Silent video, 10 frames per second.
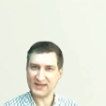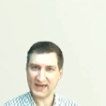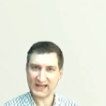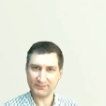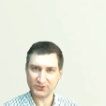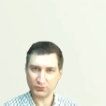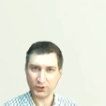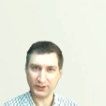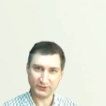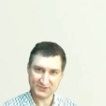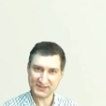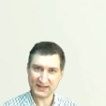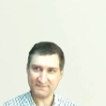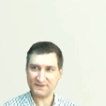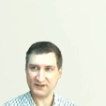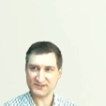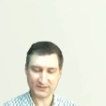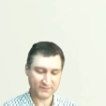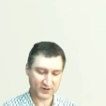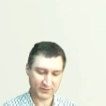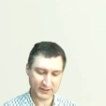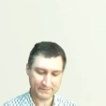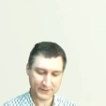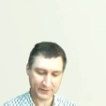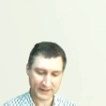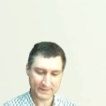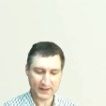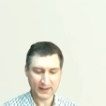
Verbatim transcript: they add up to 1 using that infinite sum formula. Okay.